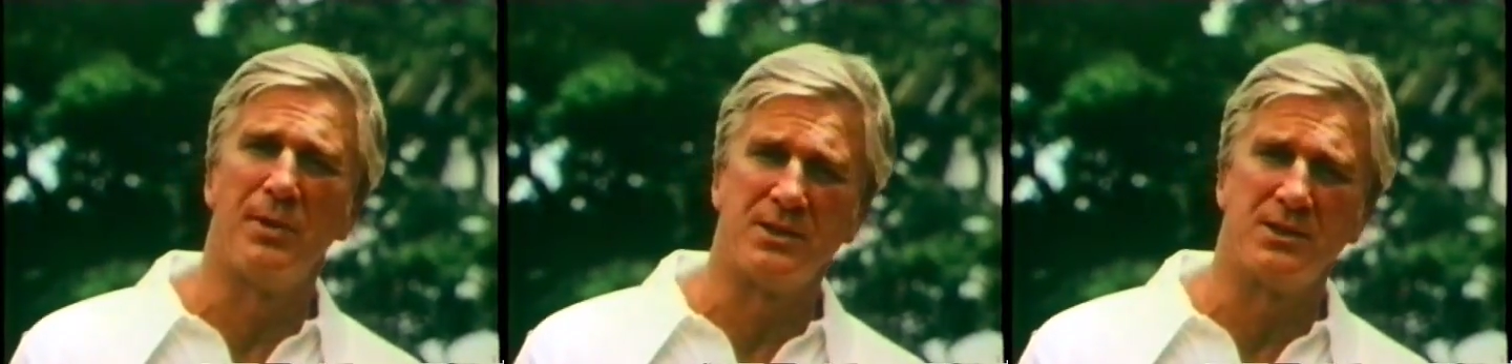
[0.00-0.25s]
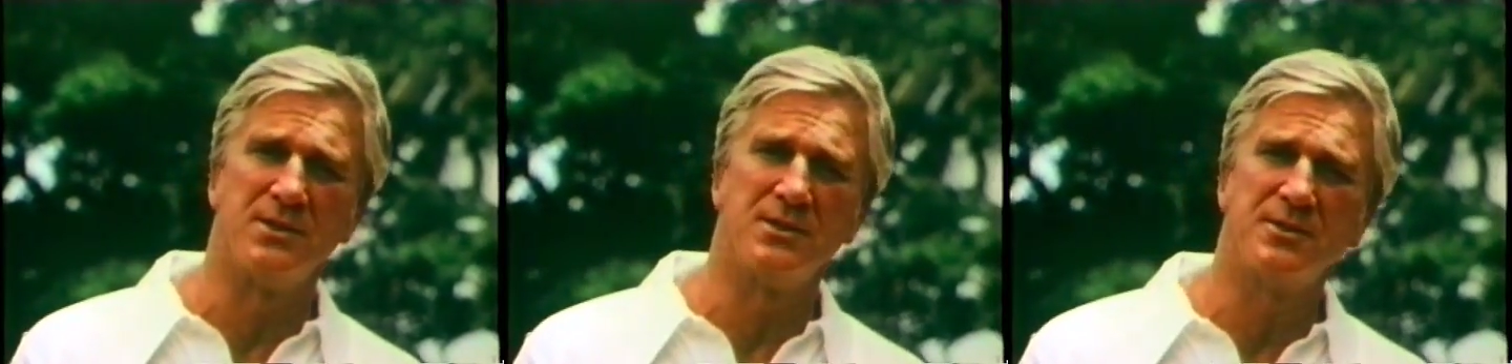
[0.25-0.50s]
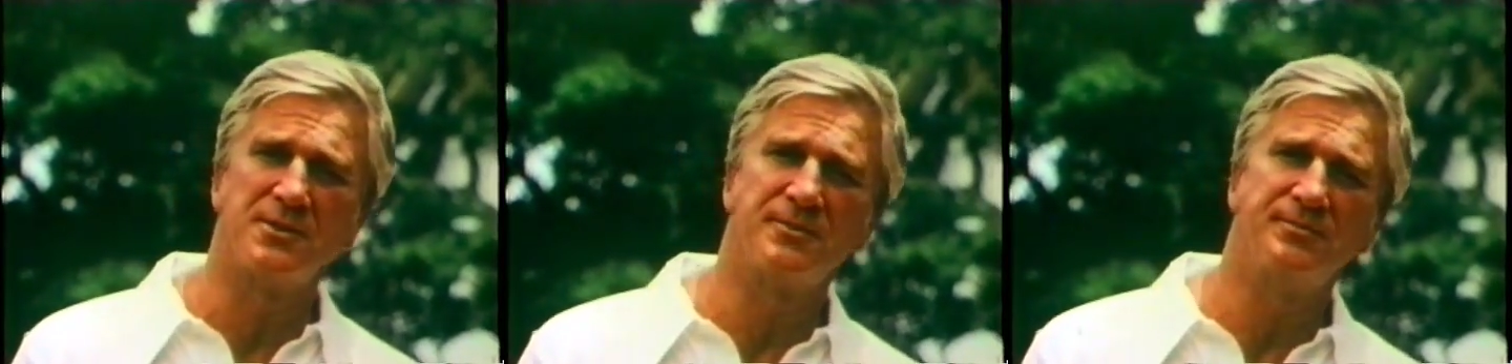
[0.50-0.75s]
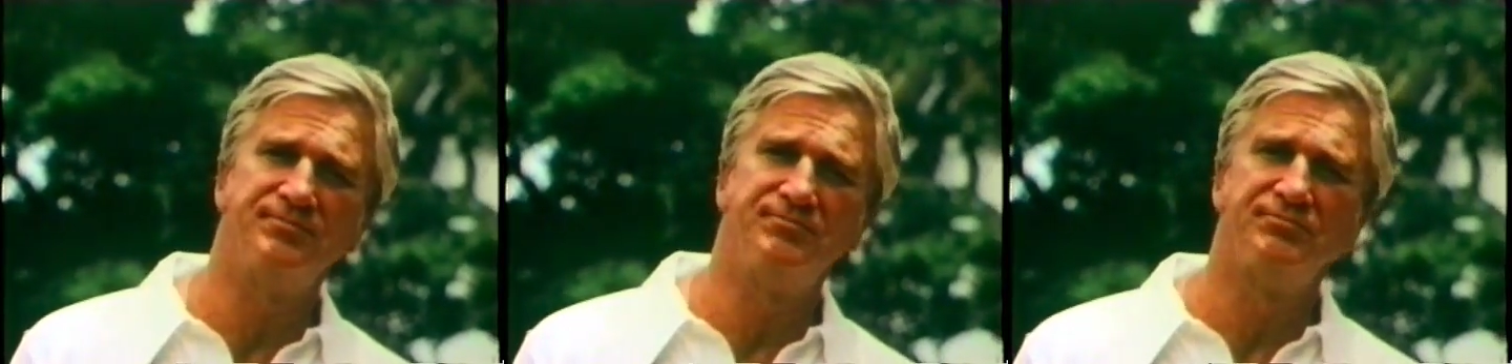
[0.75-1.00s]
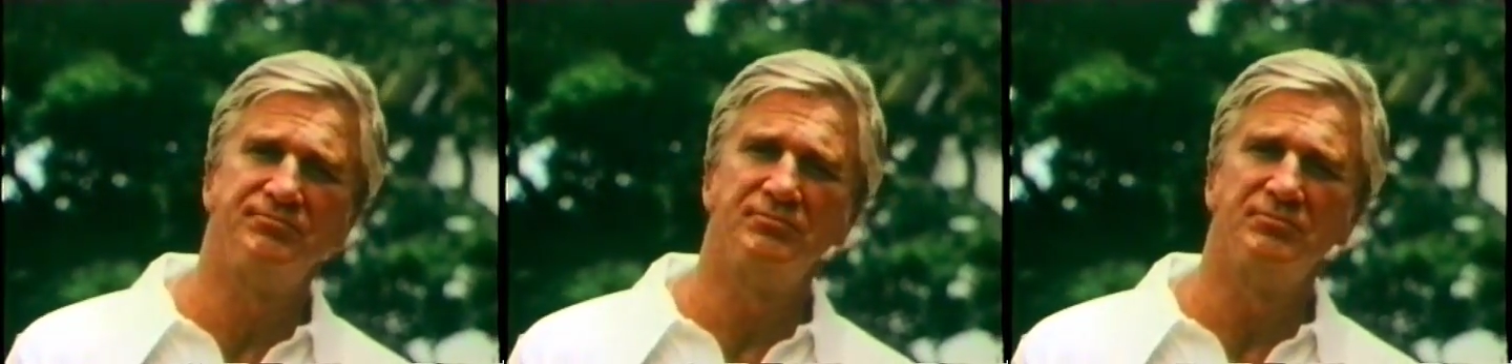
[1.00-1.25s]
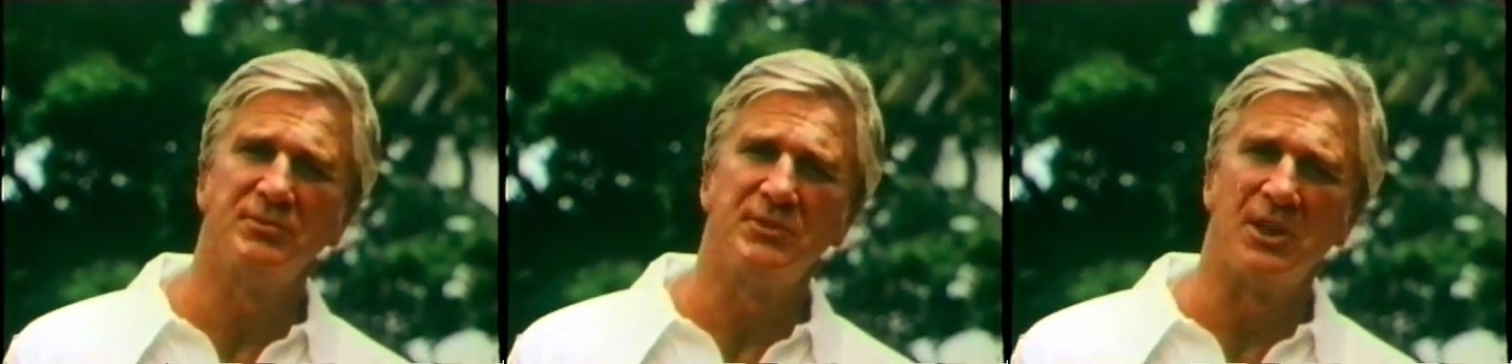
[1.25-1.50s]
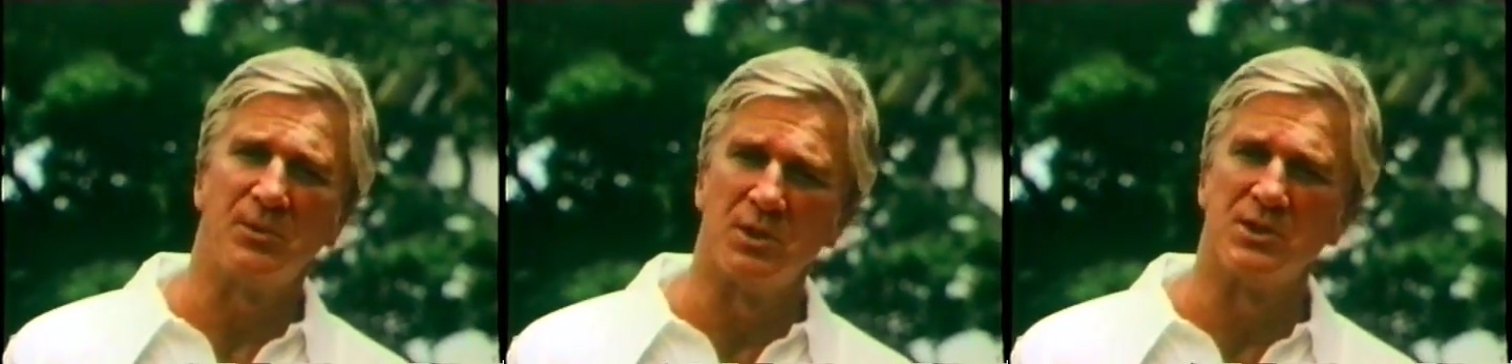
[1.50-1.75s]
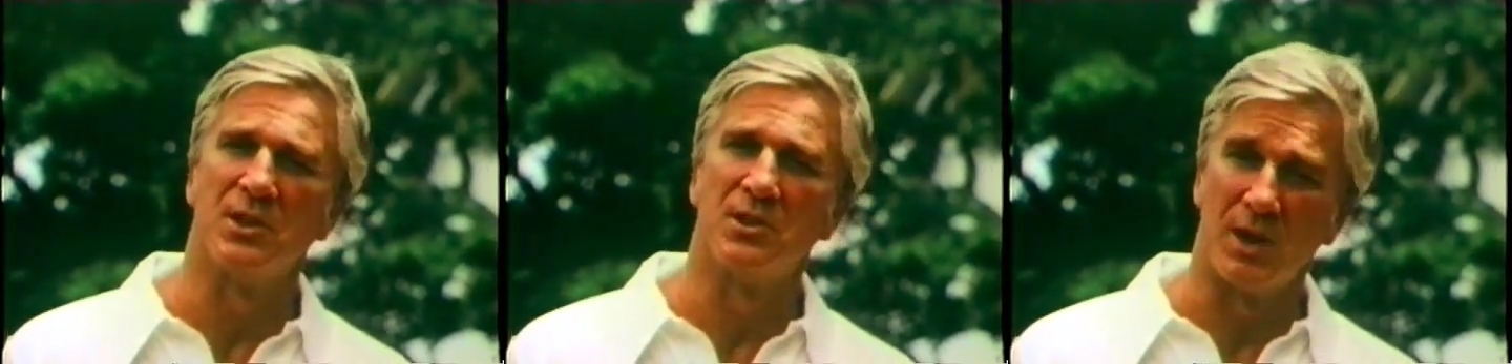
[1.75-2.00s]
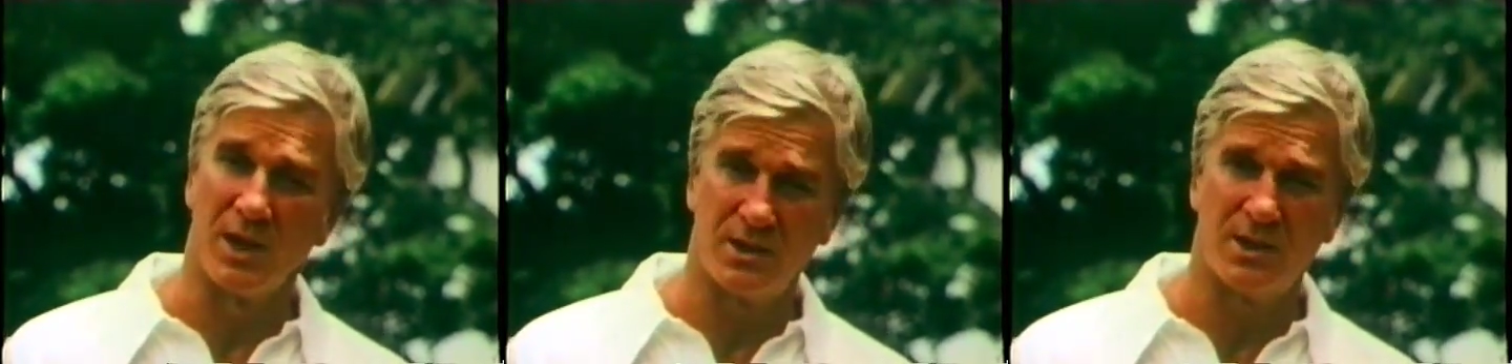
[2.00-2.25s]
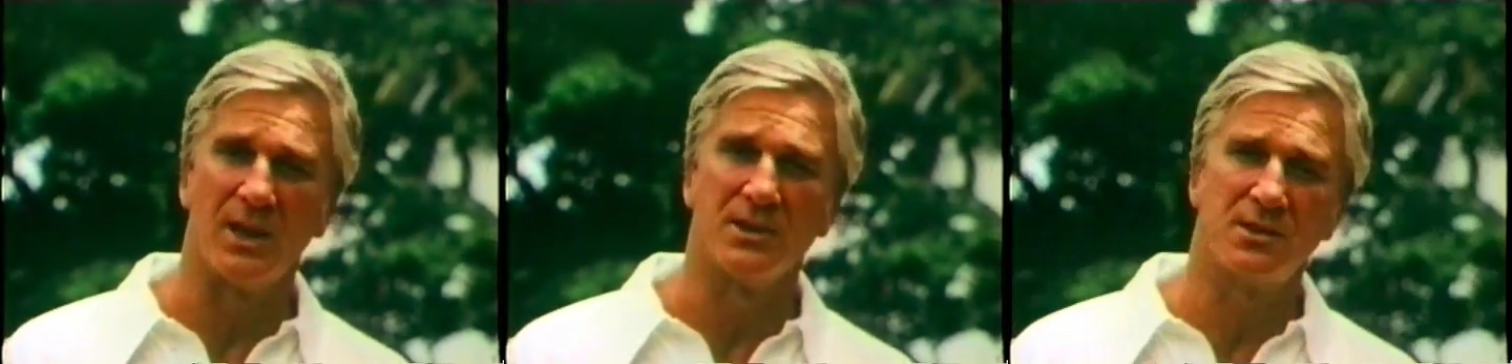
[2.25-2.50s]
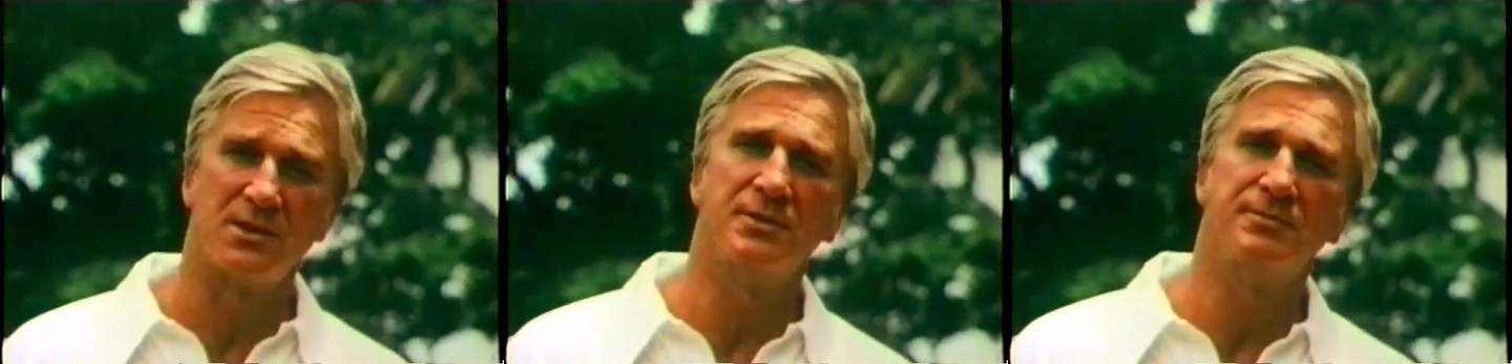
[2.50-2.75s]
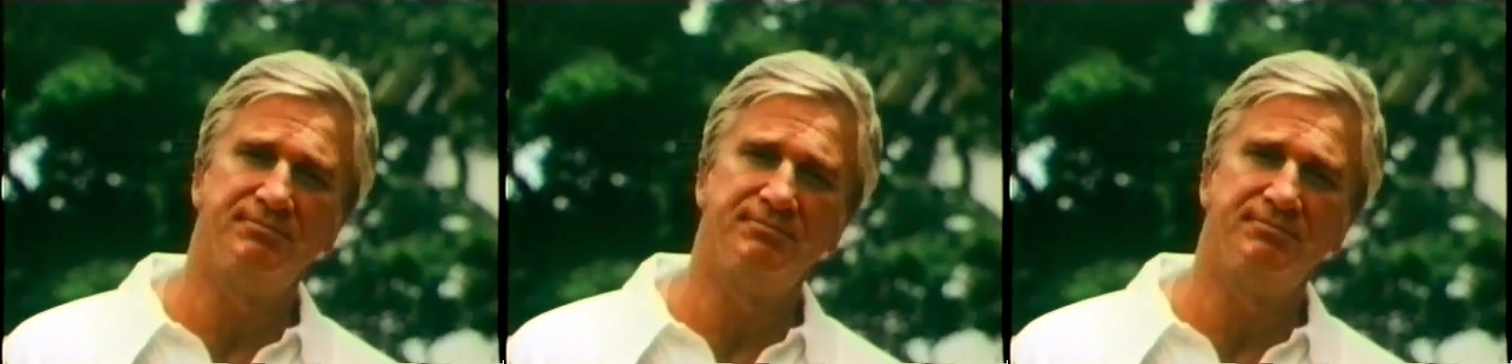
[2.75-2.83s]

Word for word: basis. It was a great test.